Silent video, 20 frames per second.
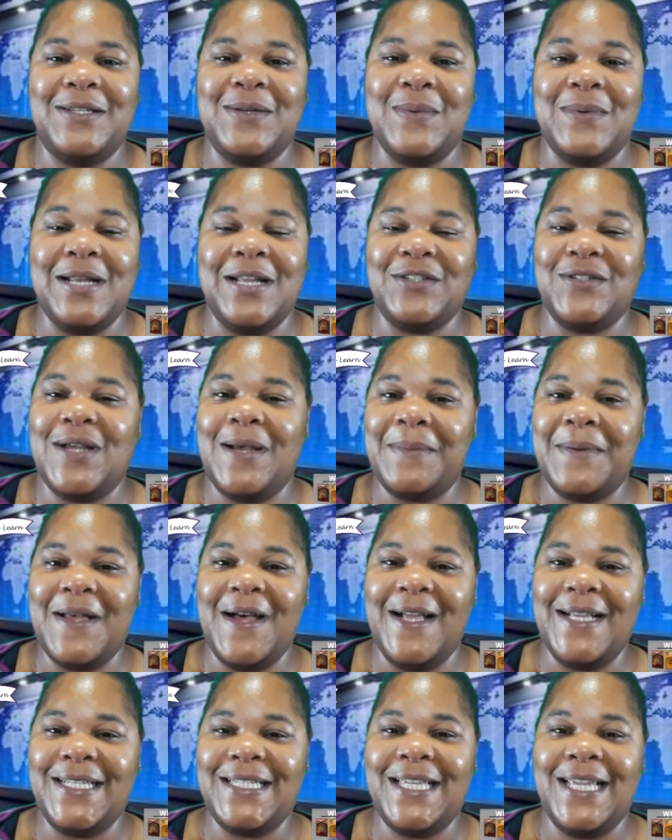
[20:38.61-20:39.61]
So when I drop
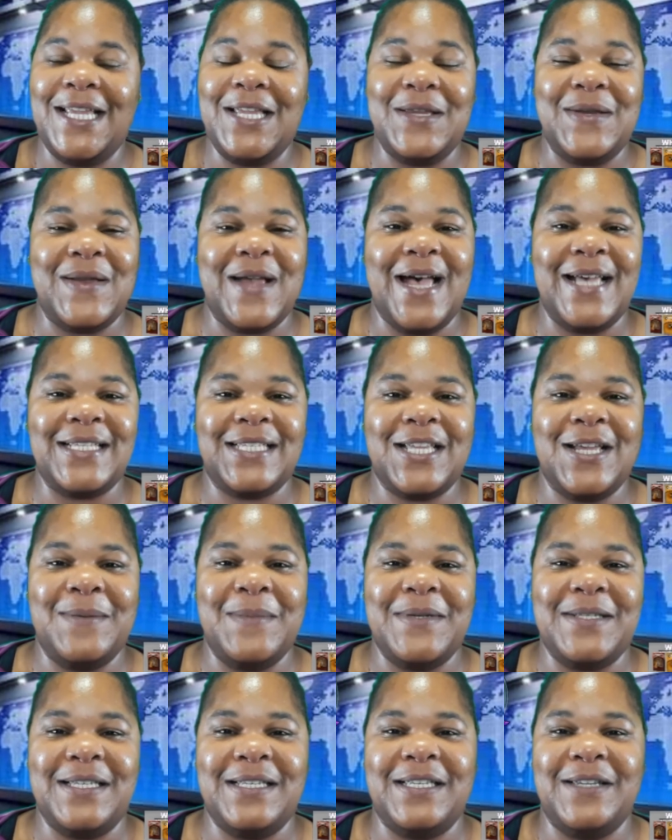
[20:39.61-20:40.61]
content, you guys
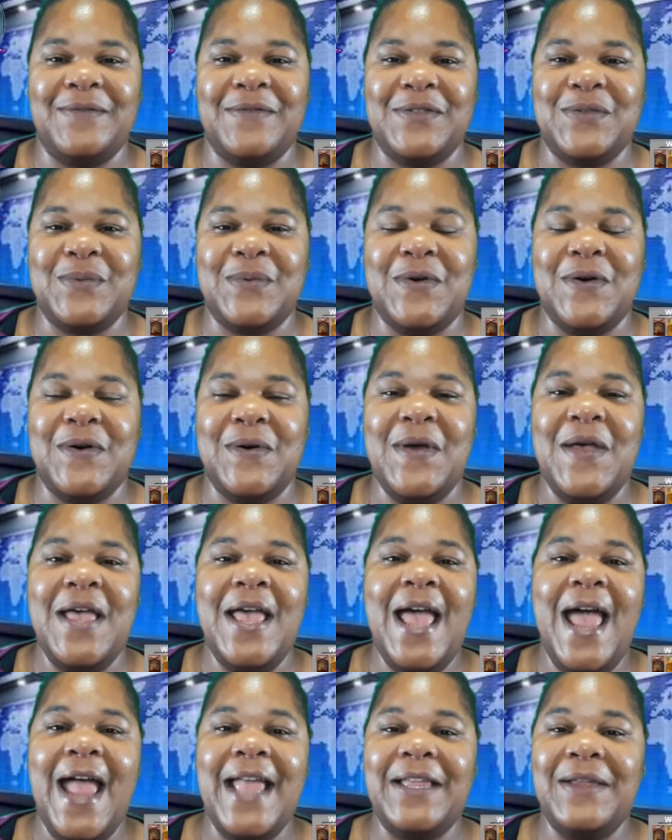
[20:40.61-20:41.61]
come into Difference World
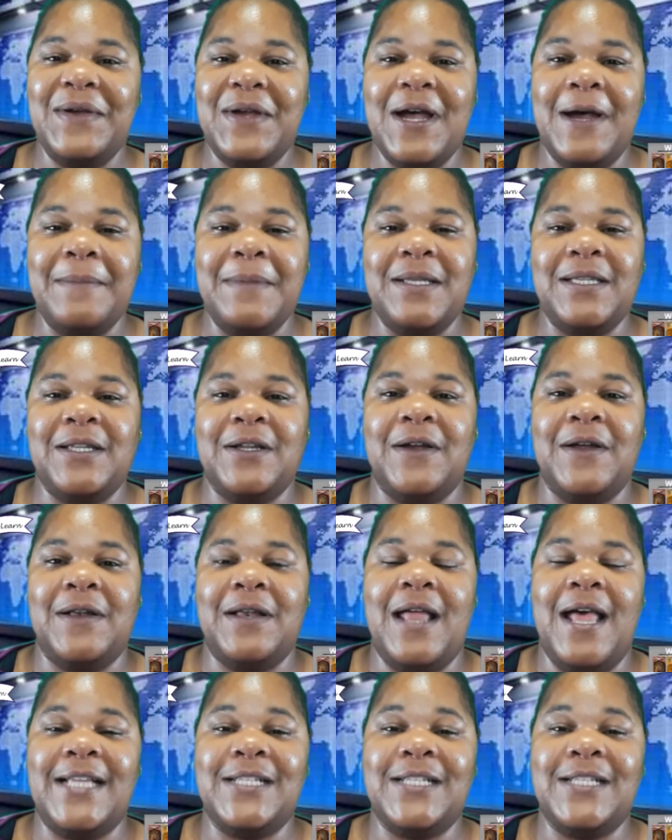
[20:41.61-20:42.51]
and you come and learn.